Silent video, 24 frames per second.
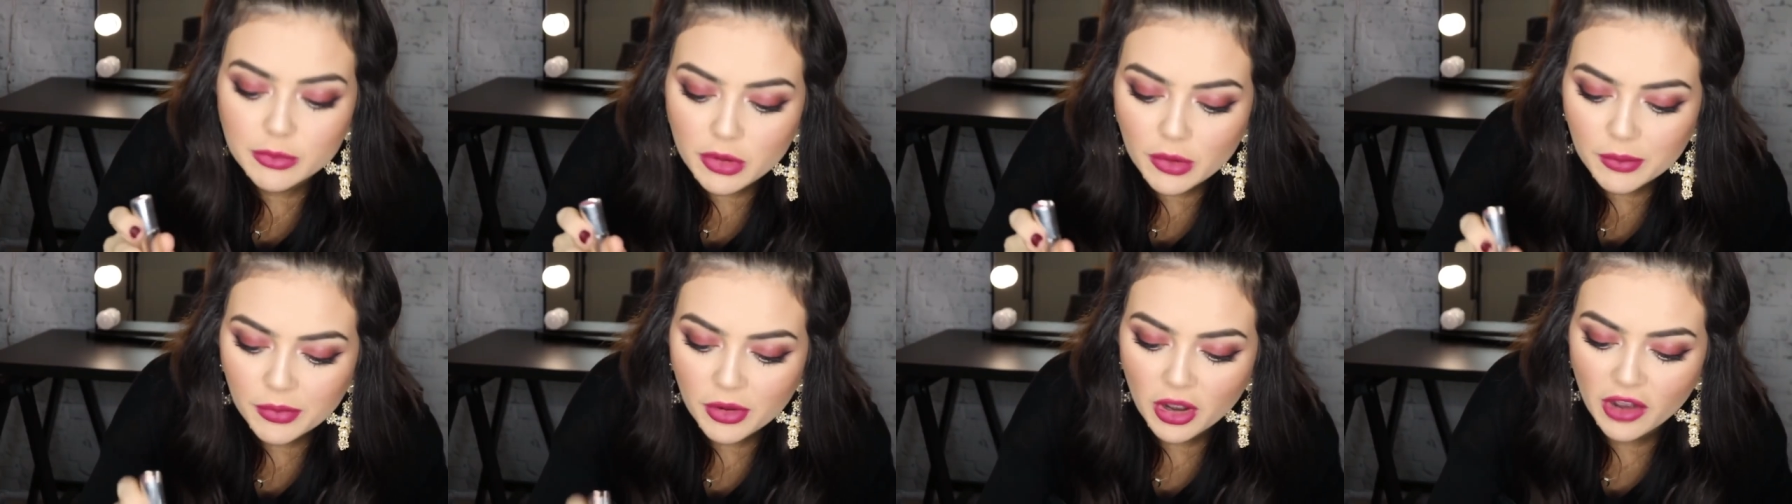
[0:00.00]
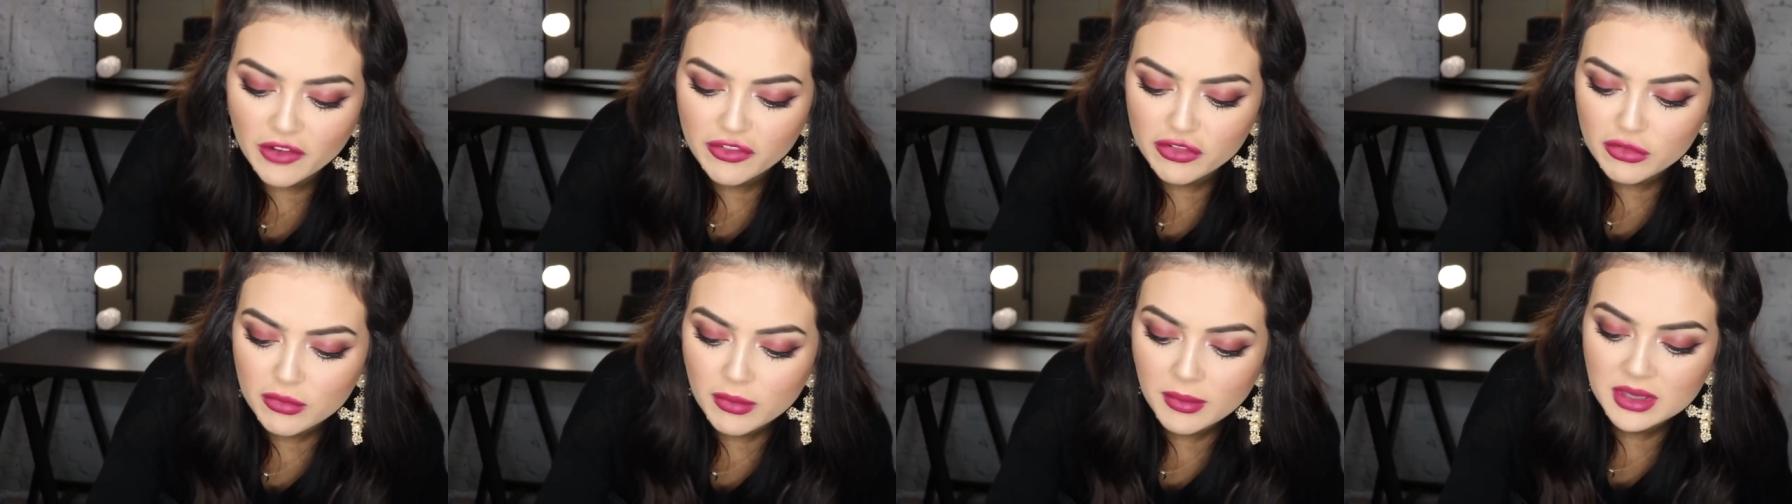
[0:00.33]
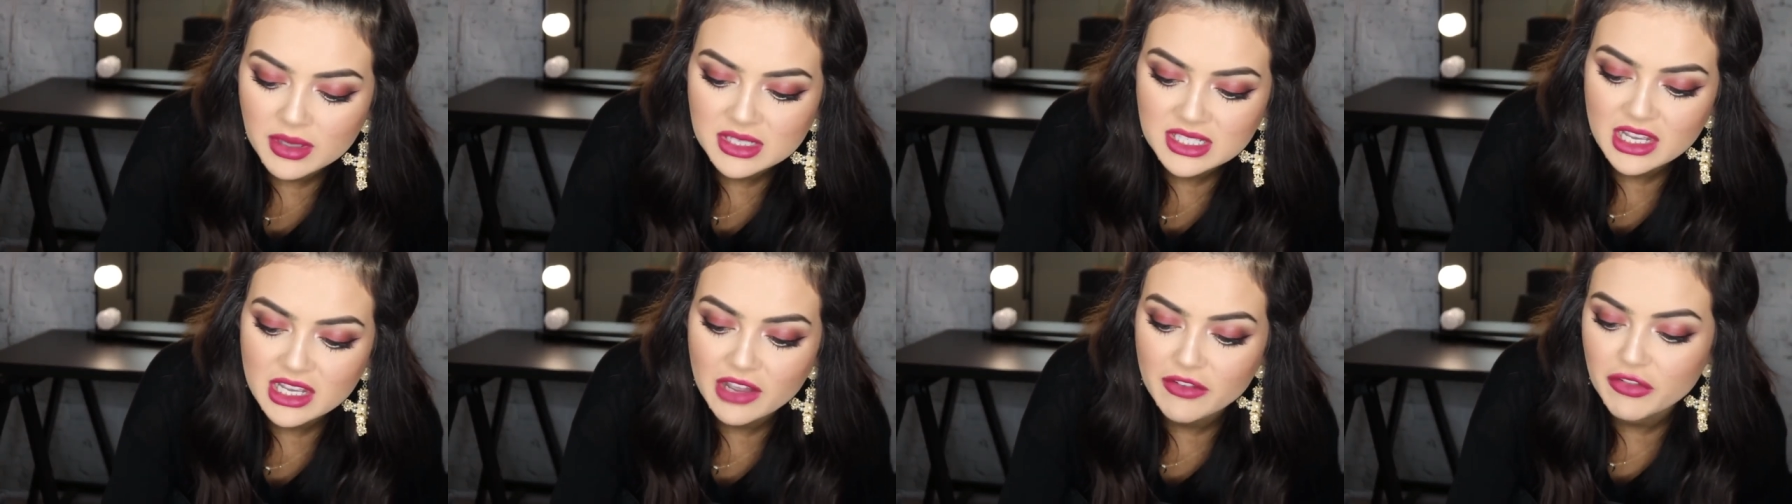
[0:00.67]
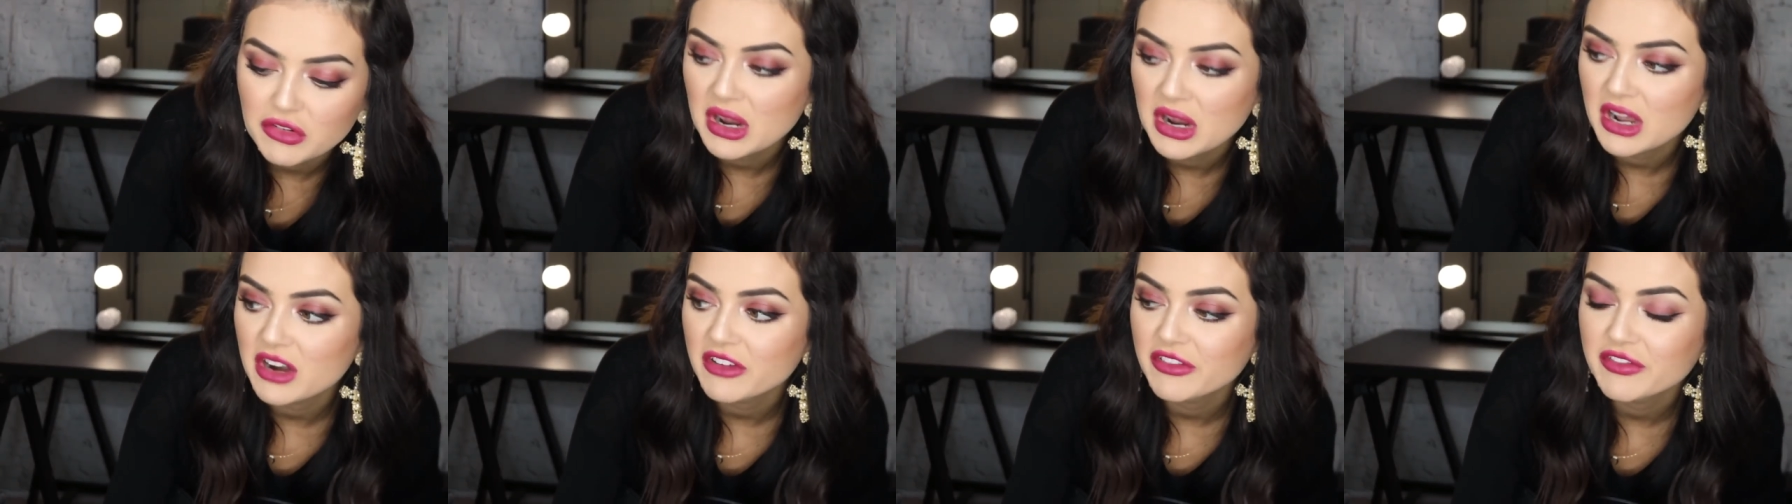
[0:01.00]
put perfume on myself
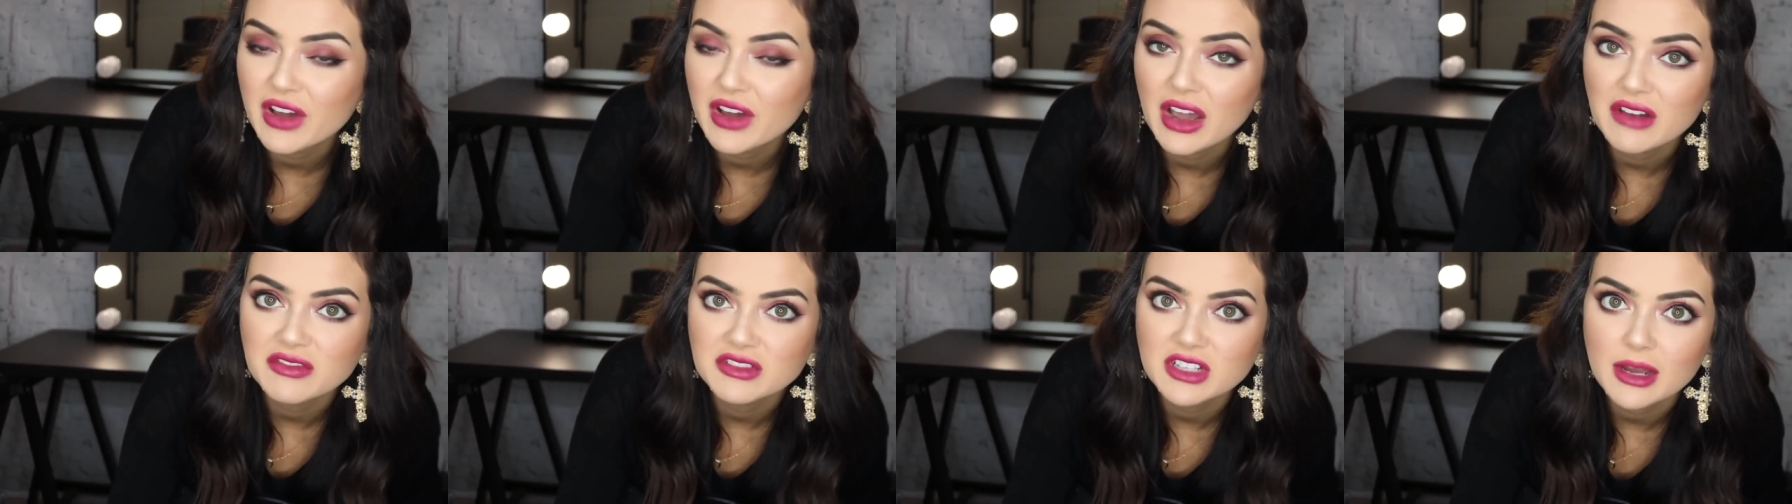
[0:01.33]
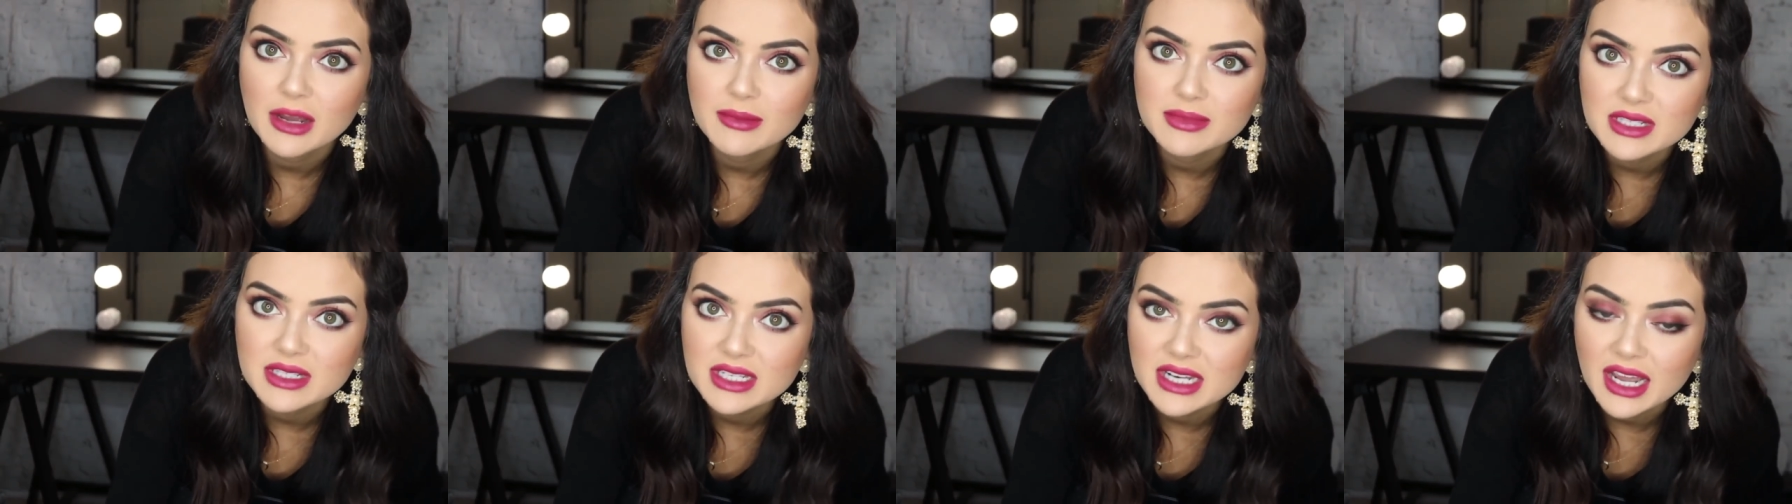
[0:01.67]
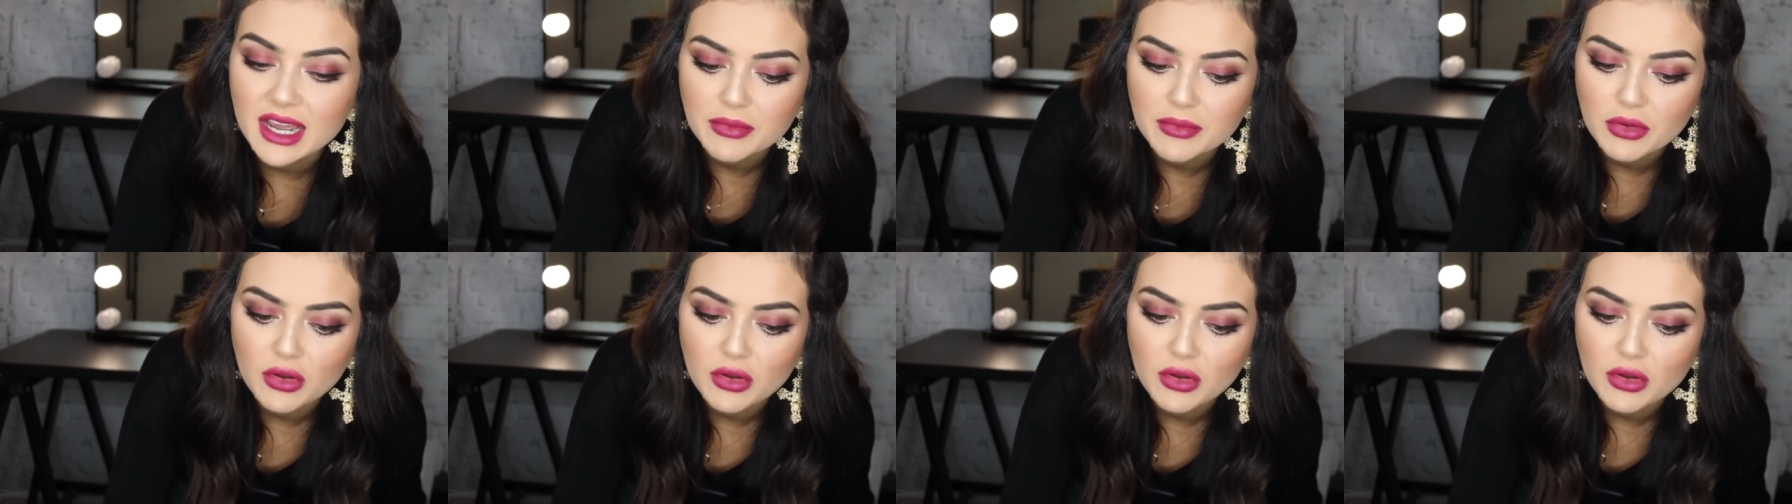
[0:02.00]
around five times a day